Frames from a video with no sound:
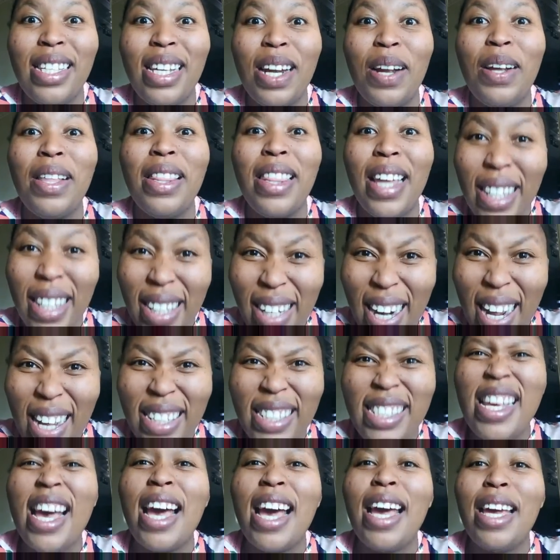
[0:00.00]
That night
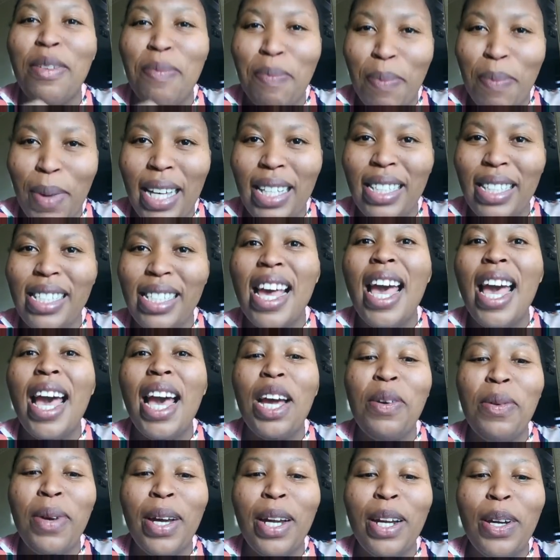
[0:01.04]
I baked, and we
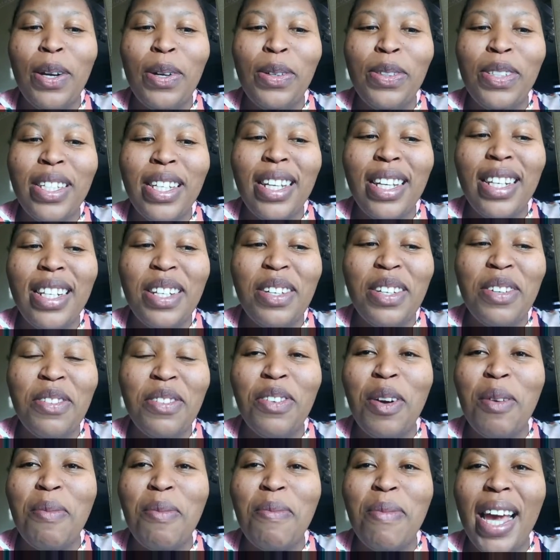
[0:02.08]
had load shedding from
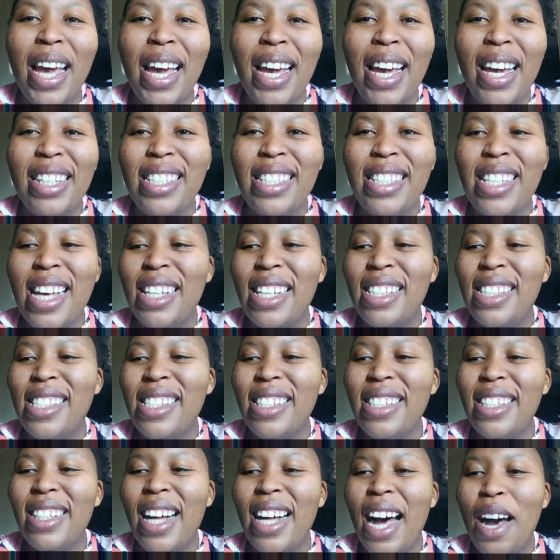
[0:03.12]
8 until
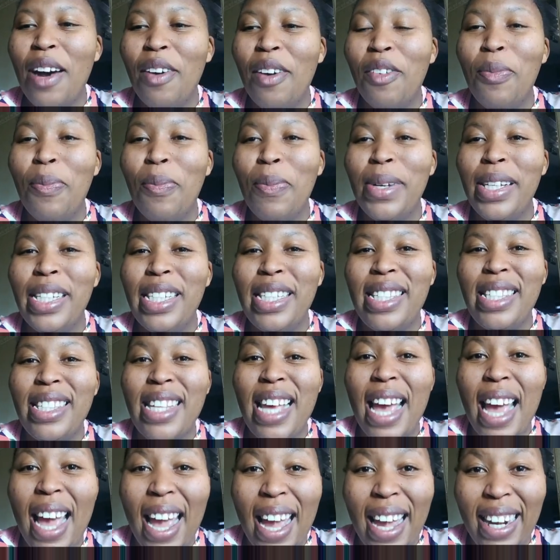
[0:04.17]

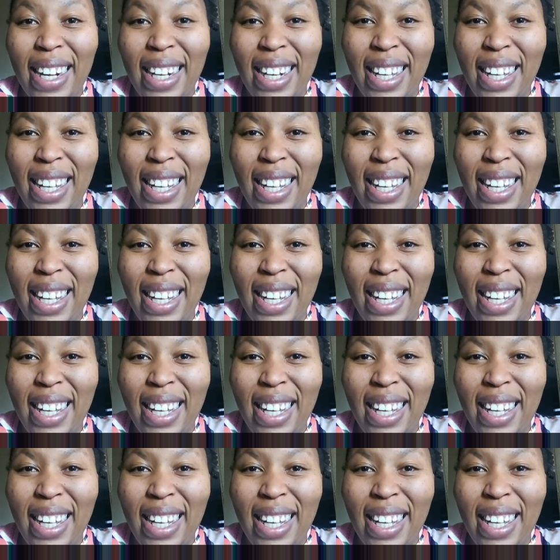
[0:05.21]
10:30.